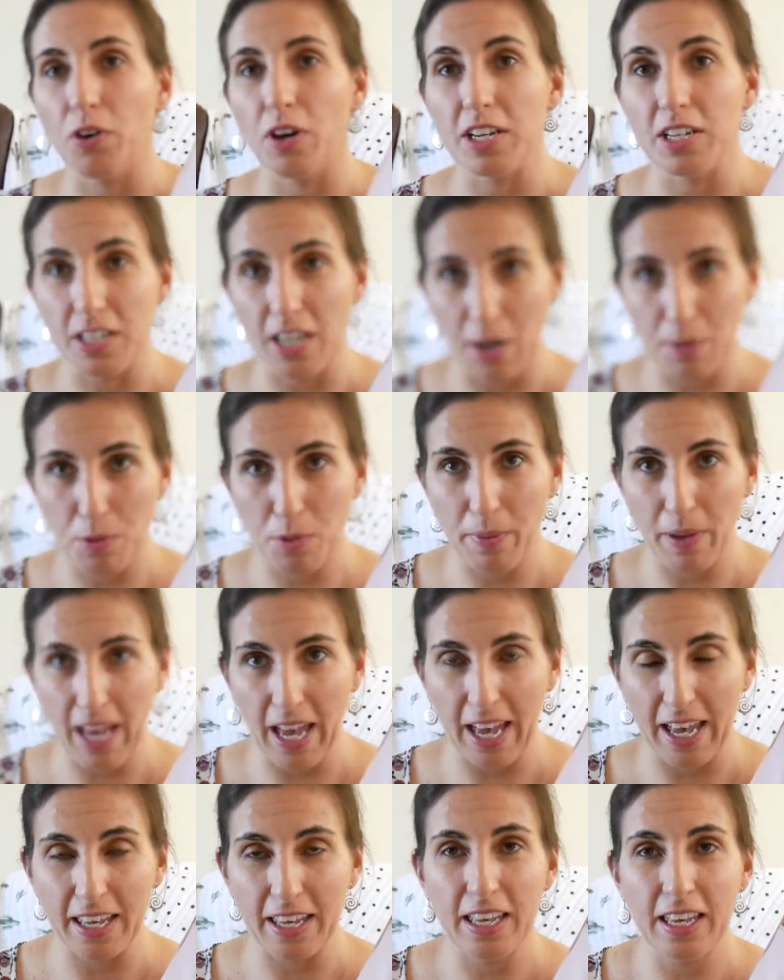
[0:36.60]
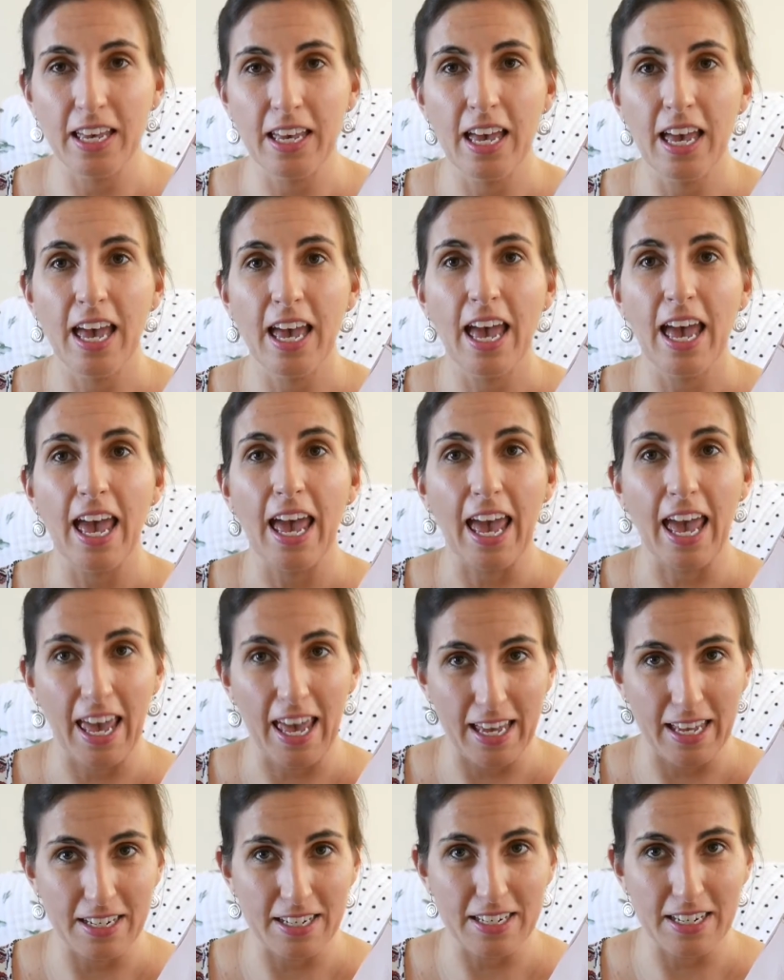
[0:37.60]
a diaper bag
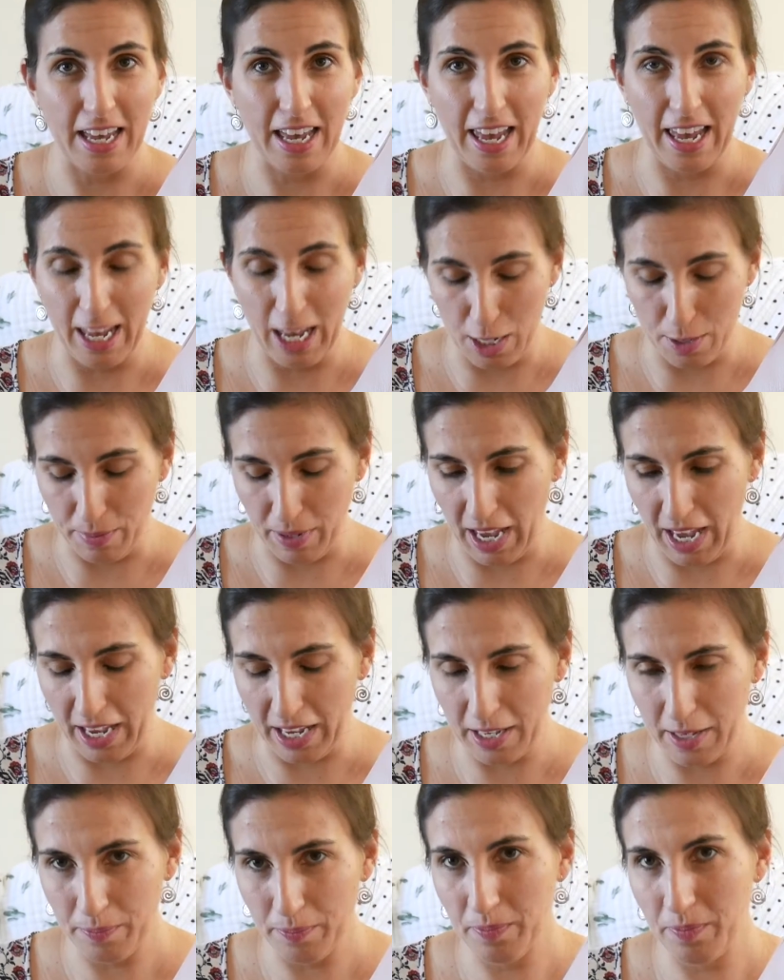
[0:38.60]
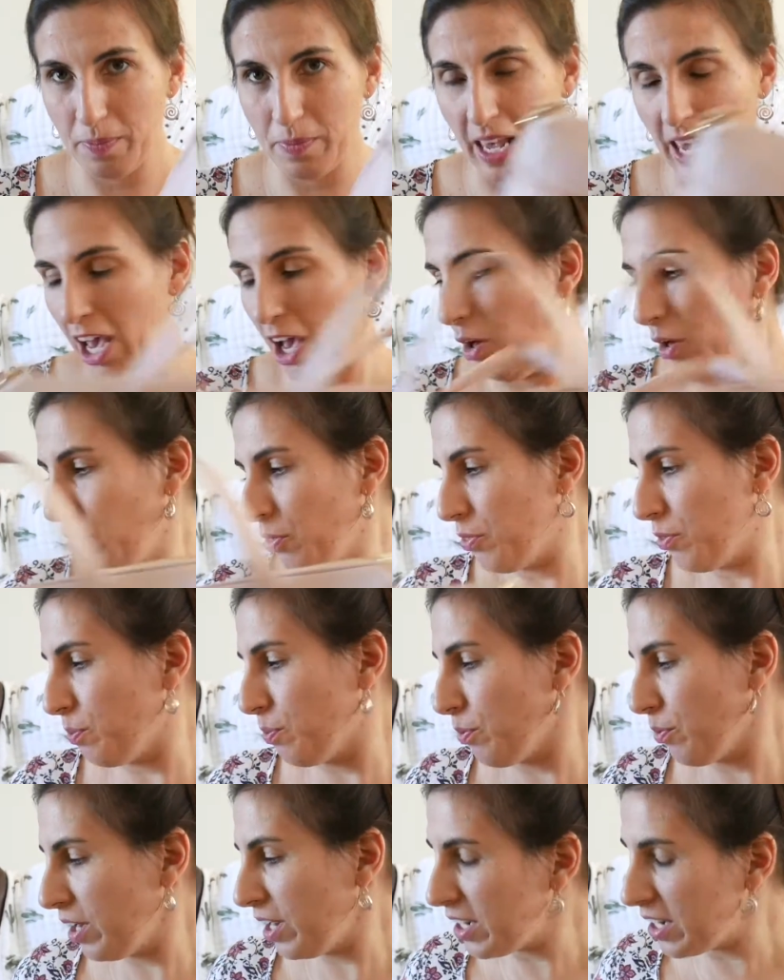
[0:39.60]
and a handbag. Now the
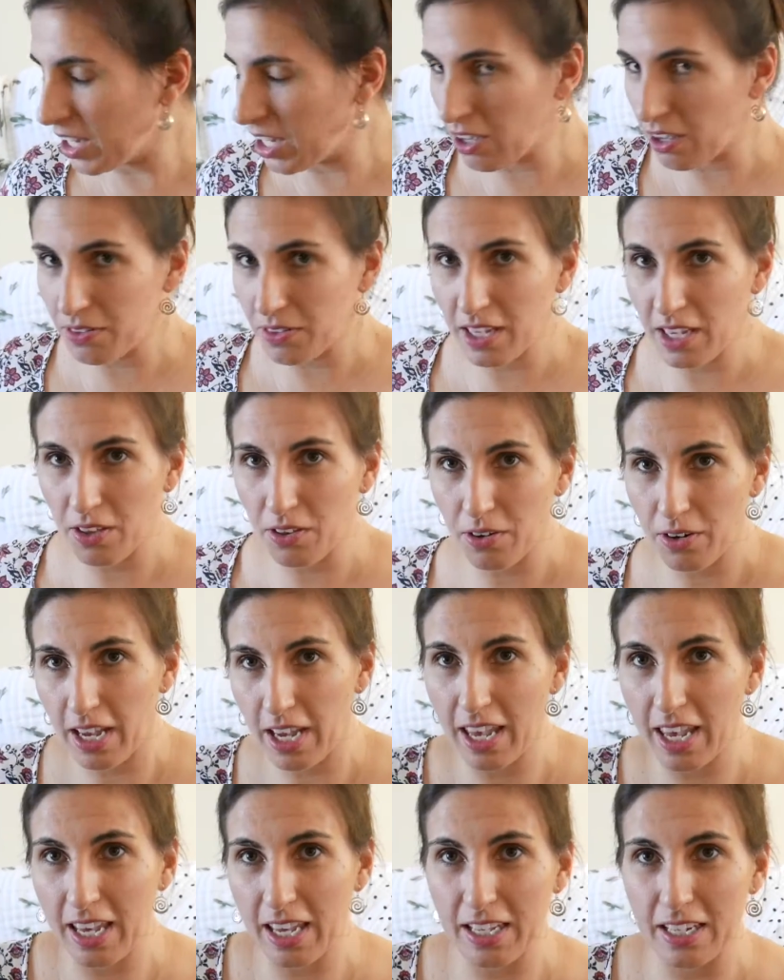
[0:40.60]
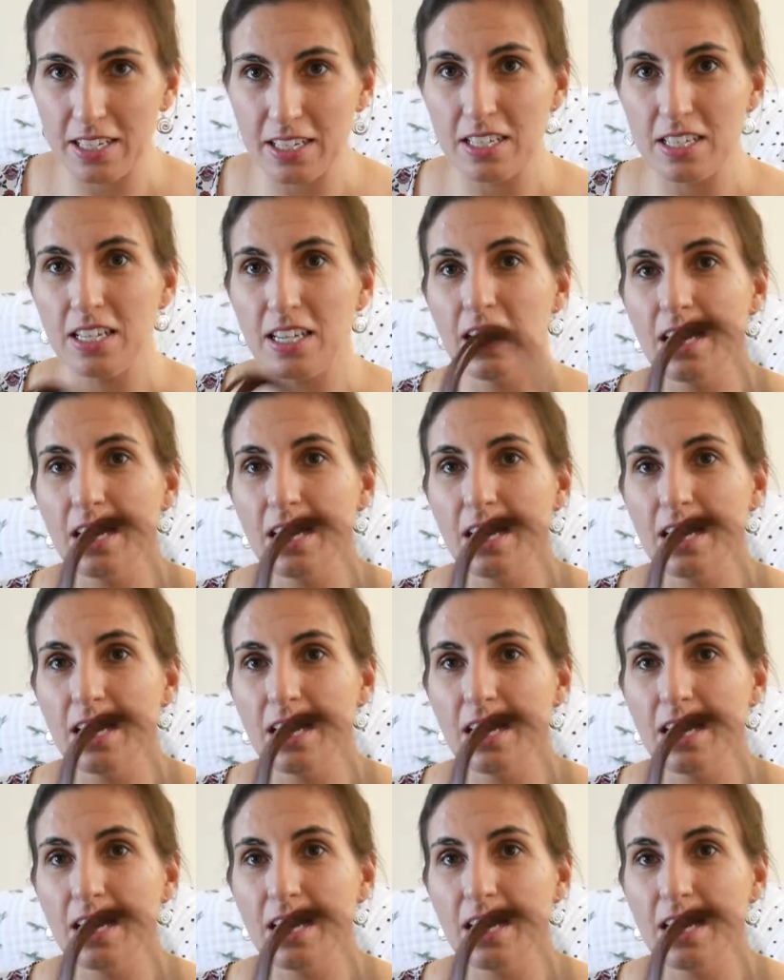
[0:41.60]
Brittany, on the other hand,